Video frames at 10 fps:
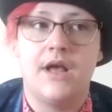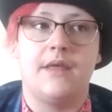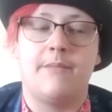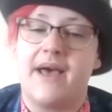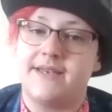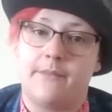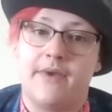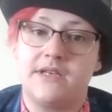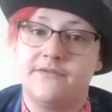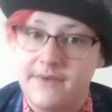the
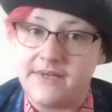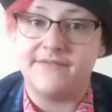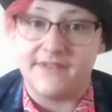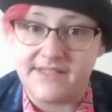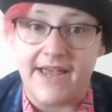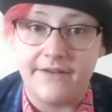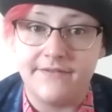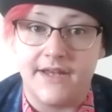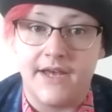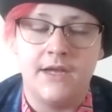pandemic to be for
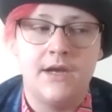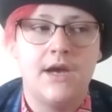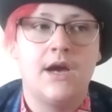safety.